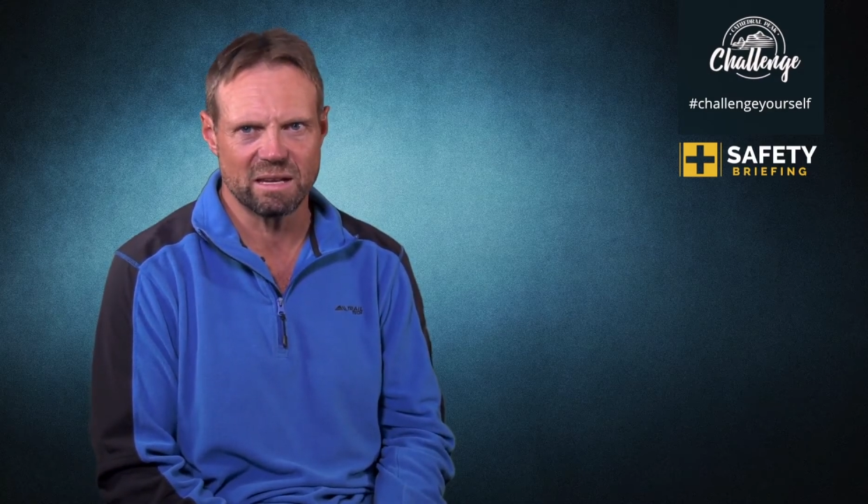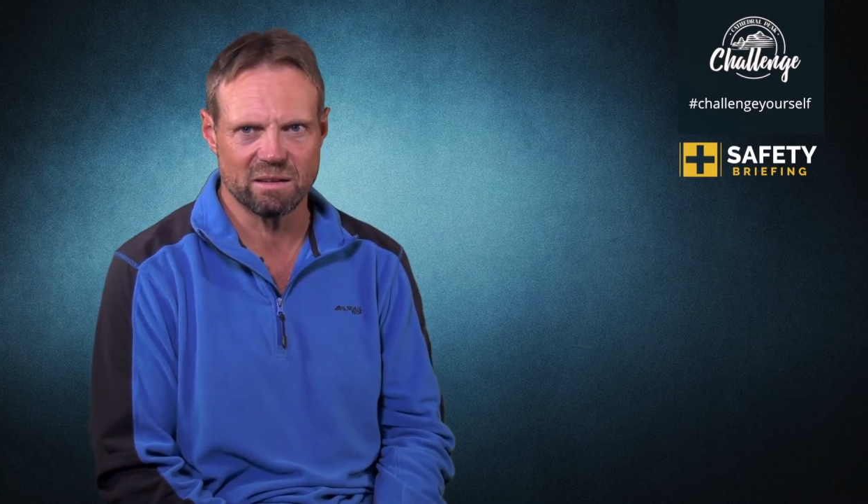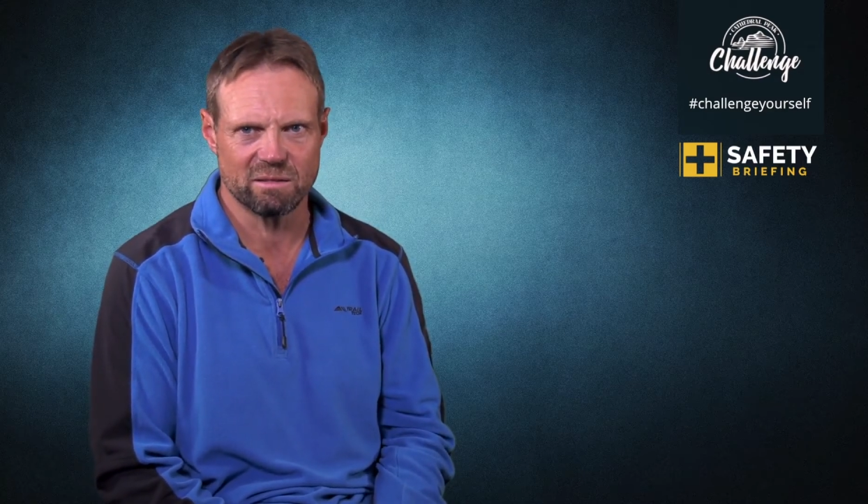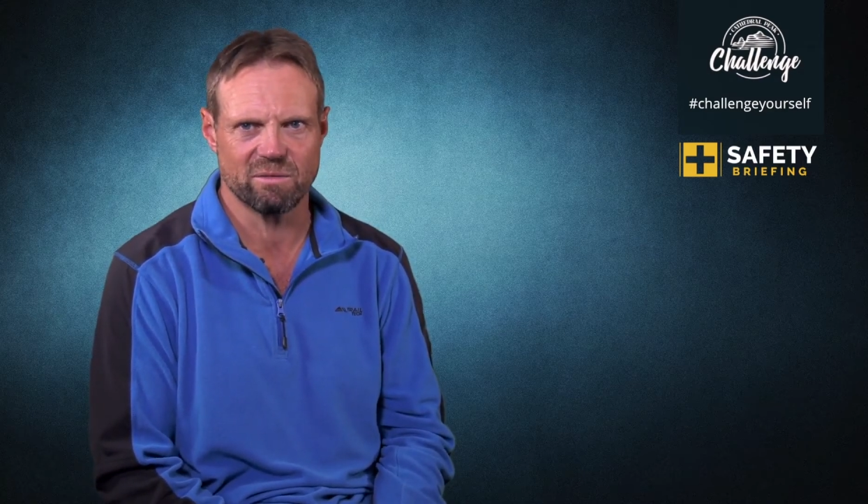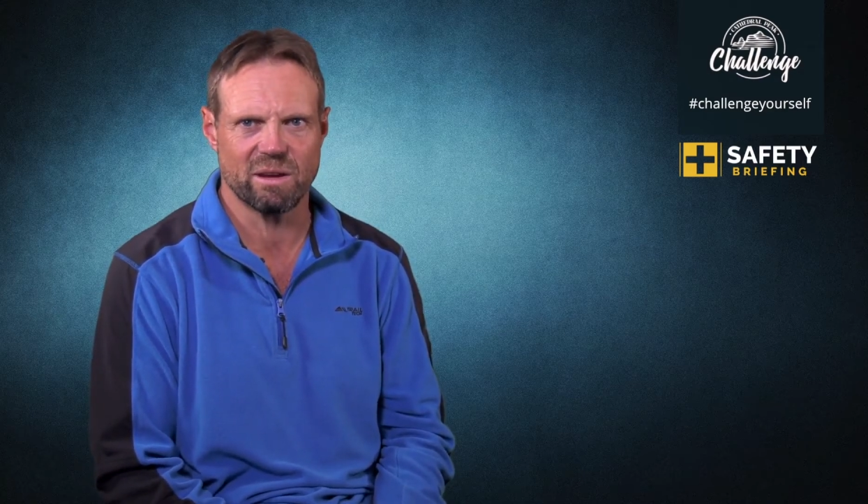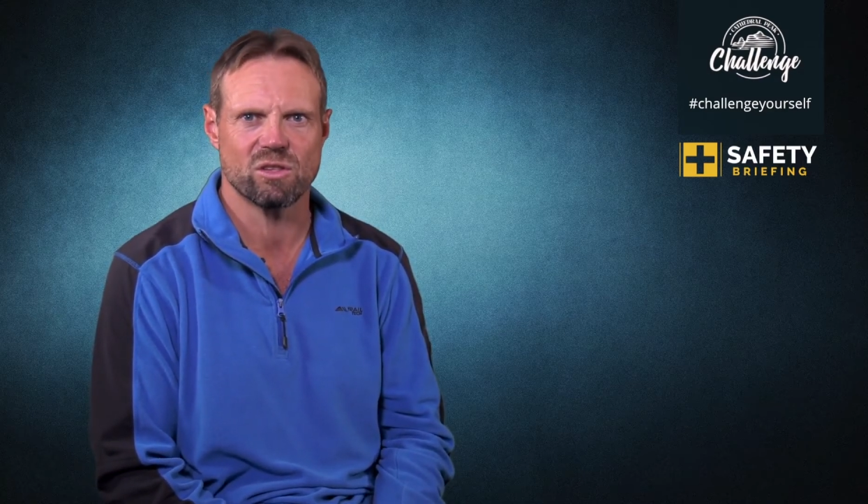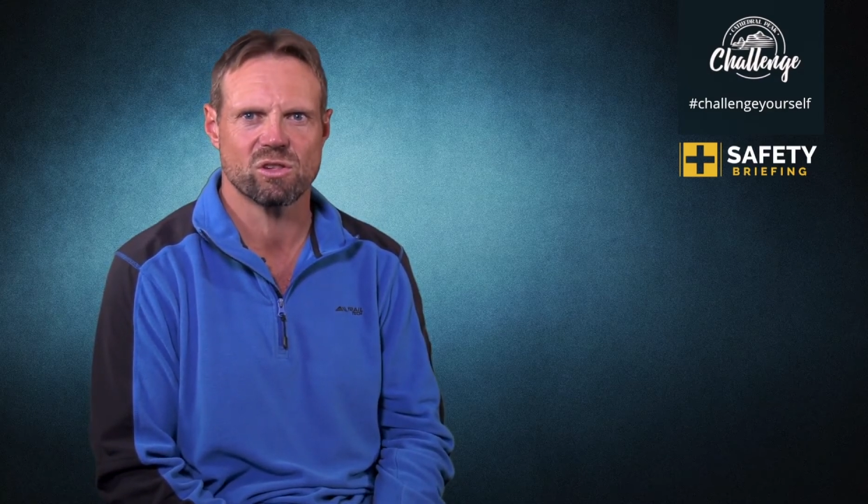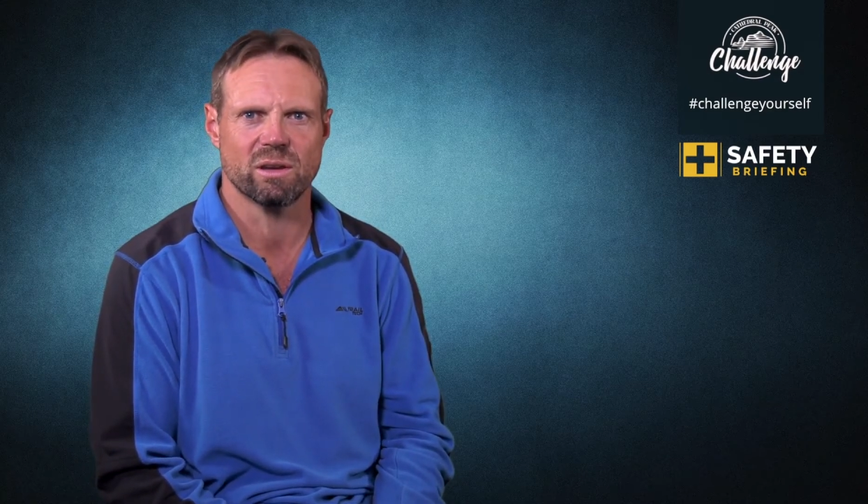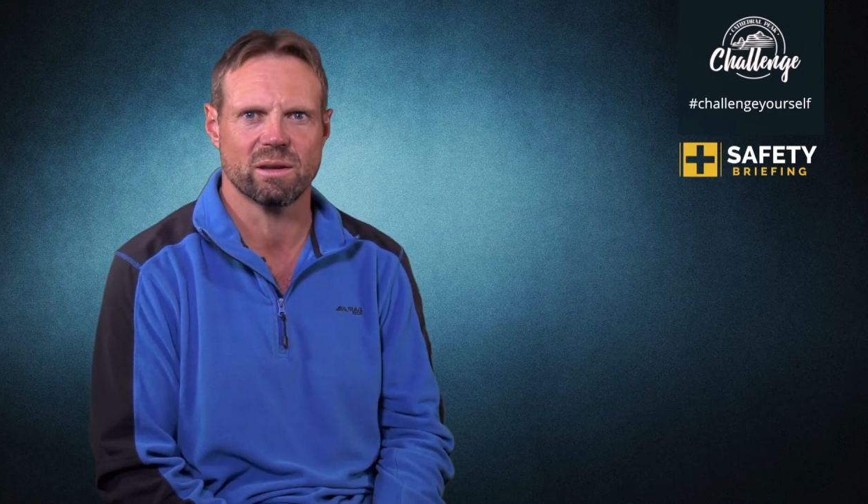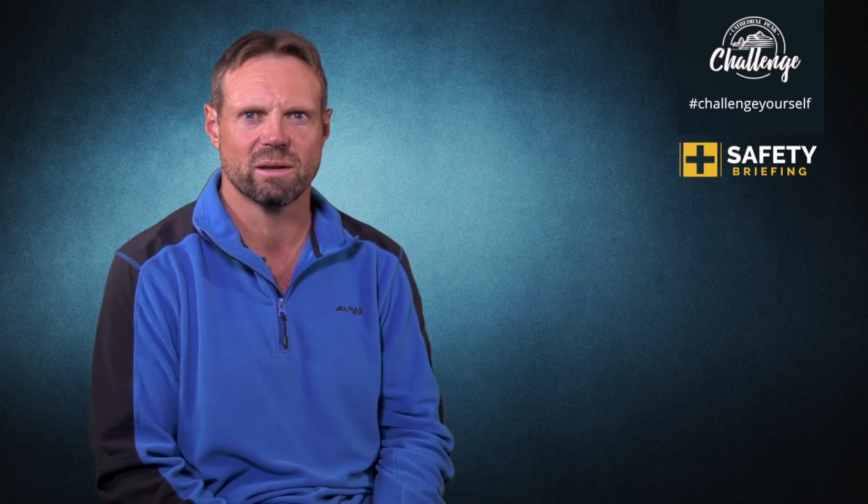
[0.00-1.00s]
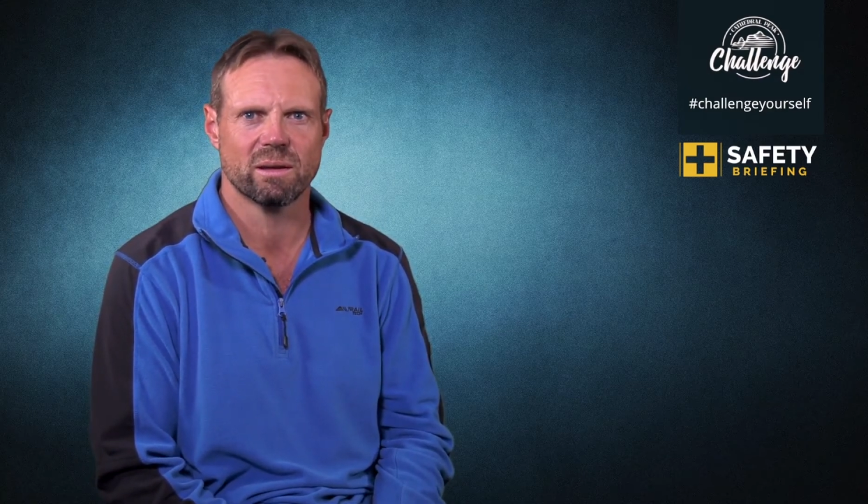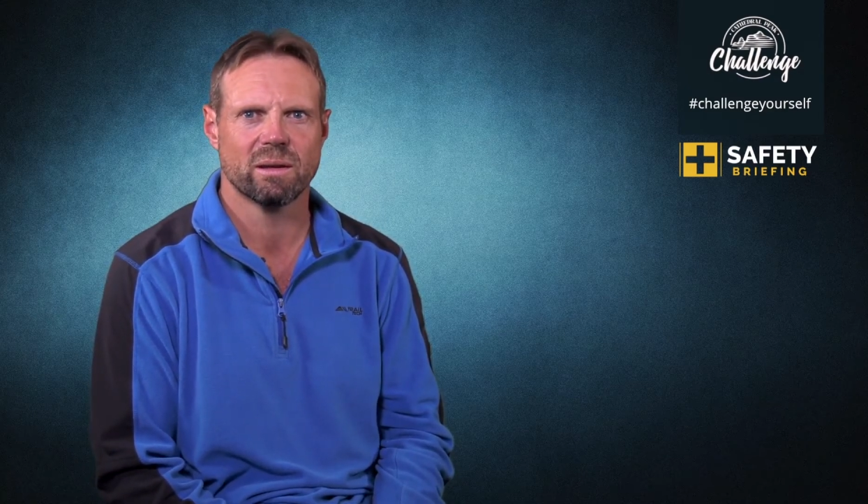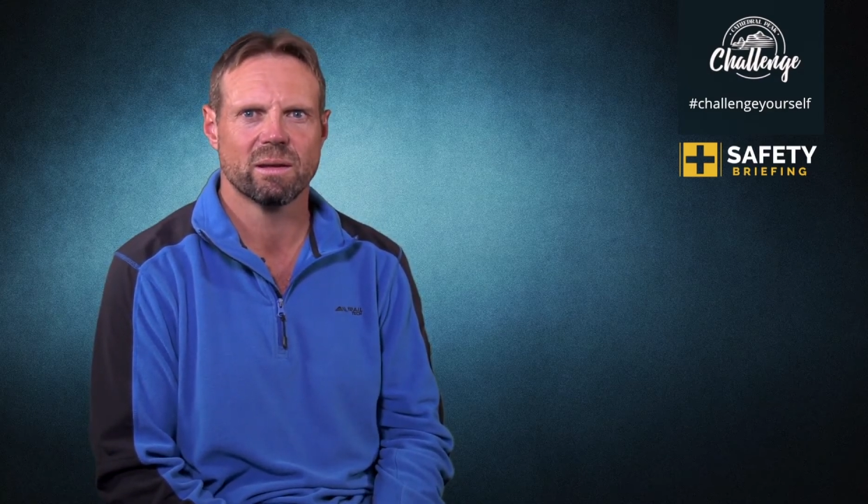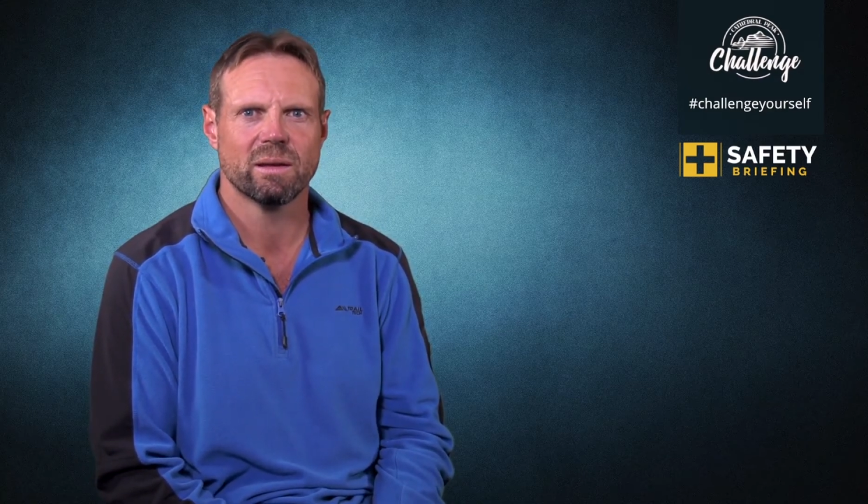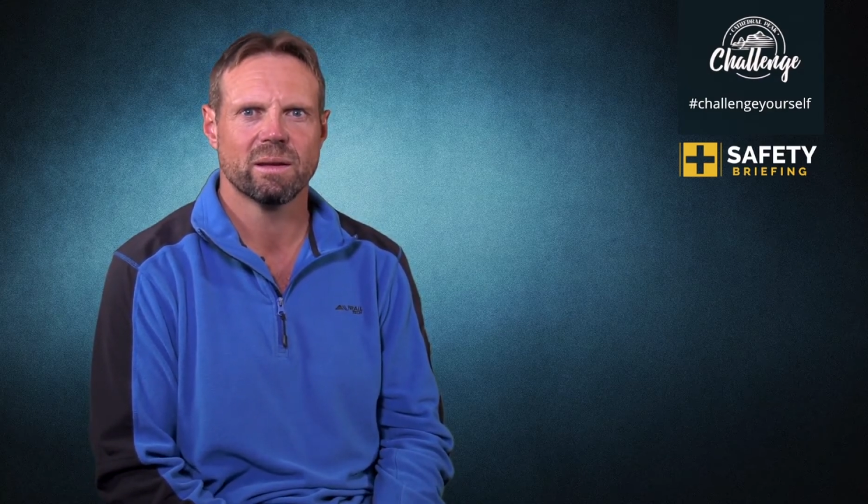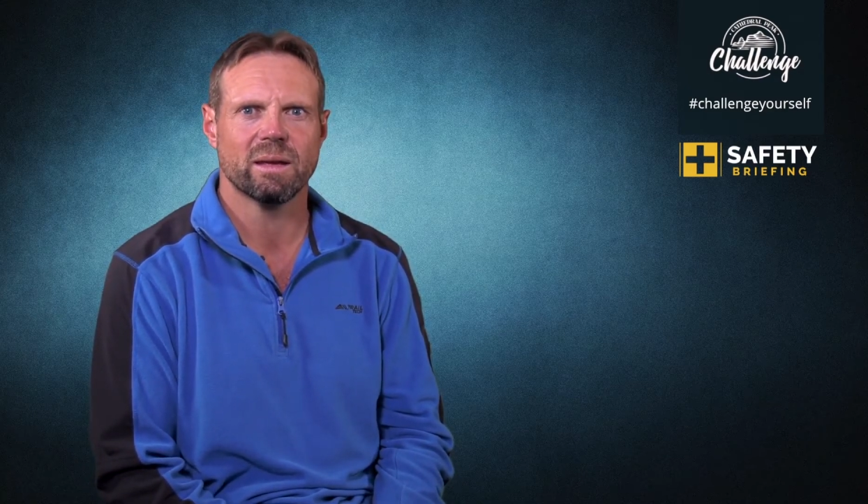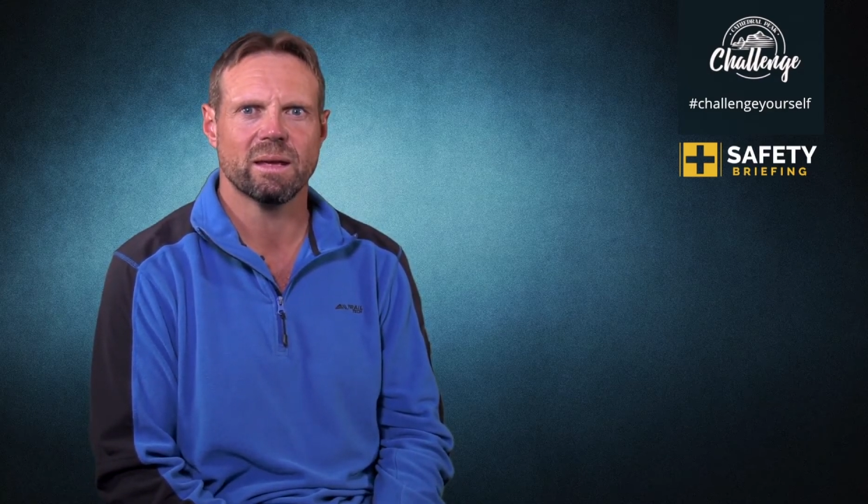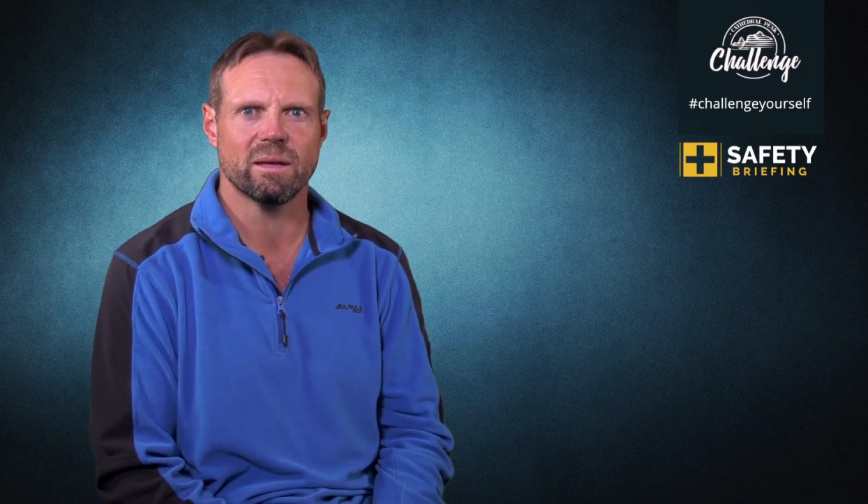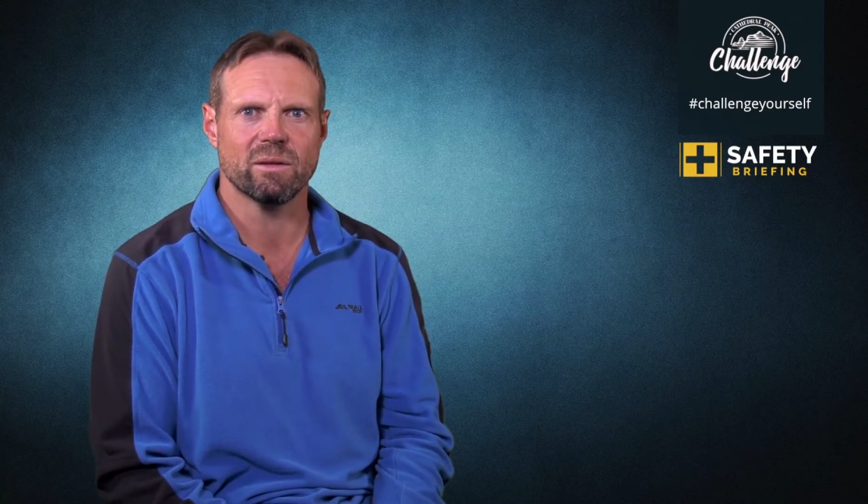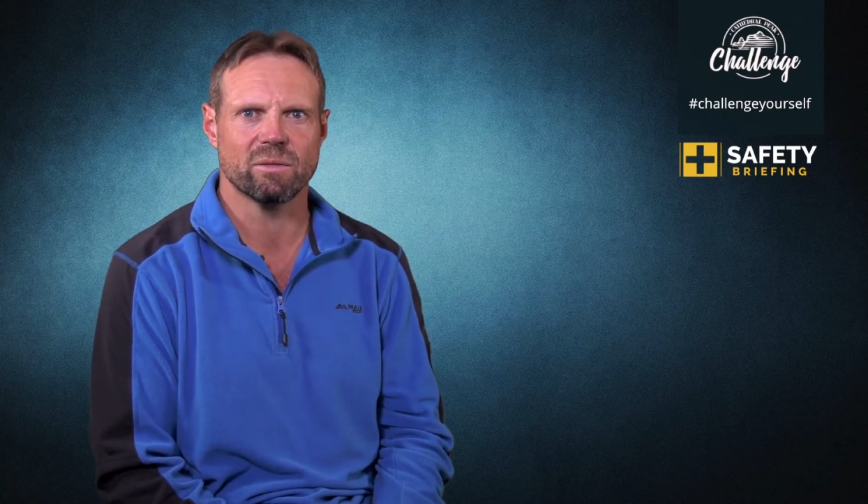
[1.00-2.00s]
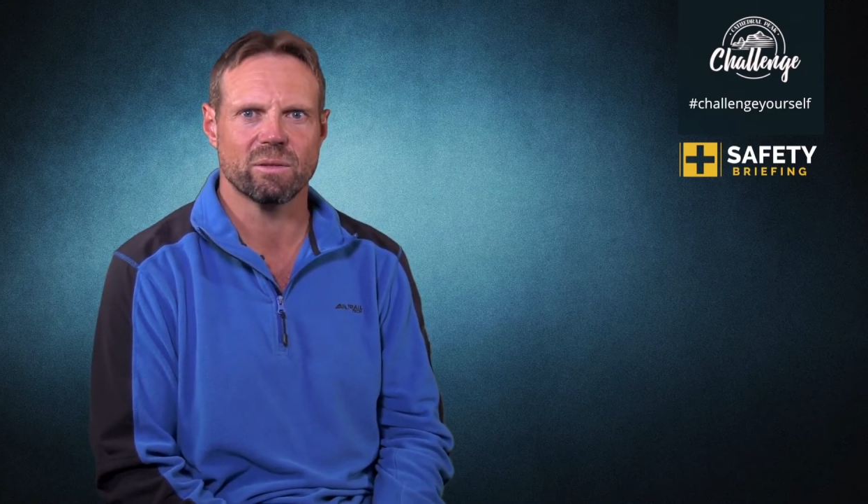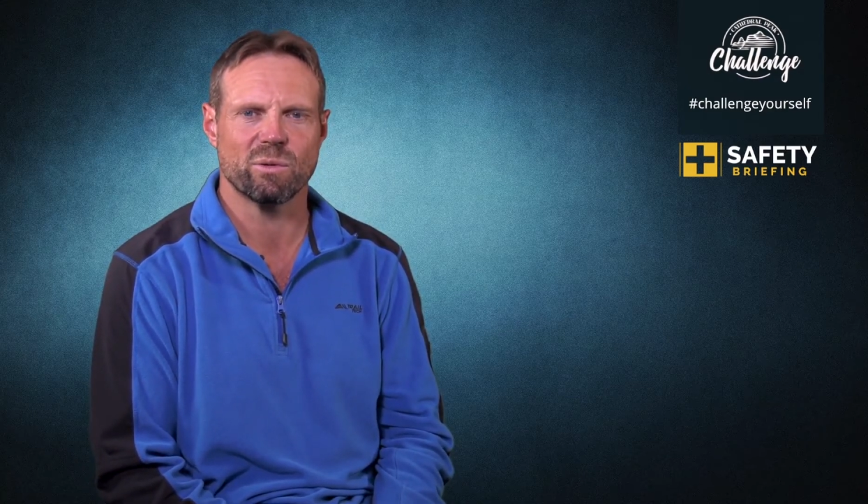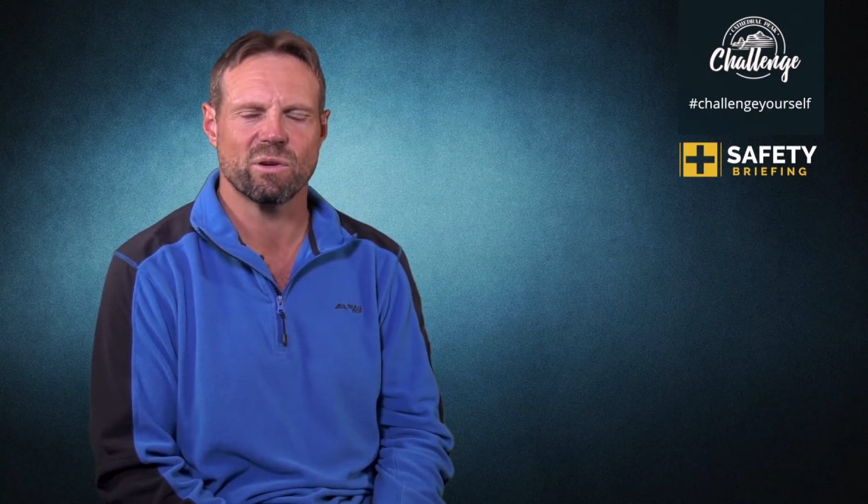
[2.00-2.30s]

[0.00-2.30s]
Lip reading: intervention is the